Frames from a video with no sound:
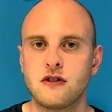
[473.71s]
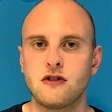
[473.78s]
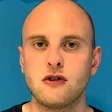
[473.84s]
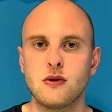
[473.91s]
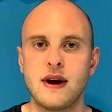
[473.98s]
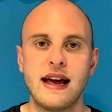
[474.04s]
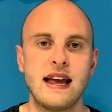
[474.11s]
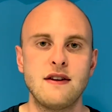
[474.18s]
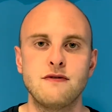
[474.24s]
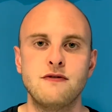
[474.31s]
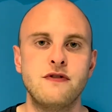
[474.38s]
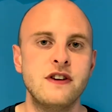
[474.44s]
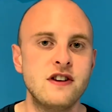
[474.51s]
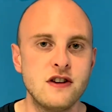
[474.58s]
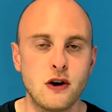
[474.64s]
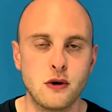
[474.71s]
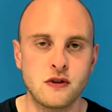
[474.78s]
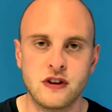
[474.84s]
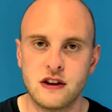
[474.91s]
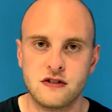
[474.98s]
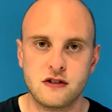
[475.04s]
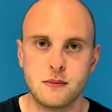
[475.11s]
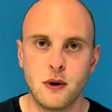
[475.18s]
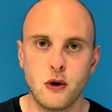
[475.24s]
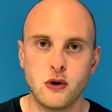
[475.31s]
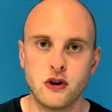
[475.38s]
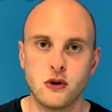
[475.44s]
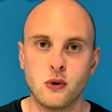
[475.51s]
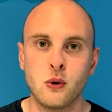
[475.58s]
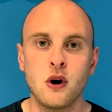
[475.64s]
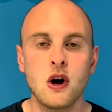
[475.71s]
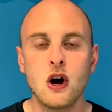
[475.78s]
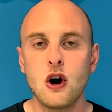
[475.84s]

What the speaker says: do a video testimonial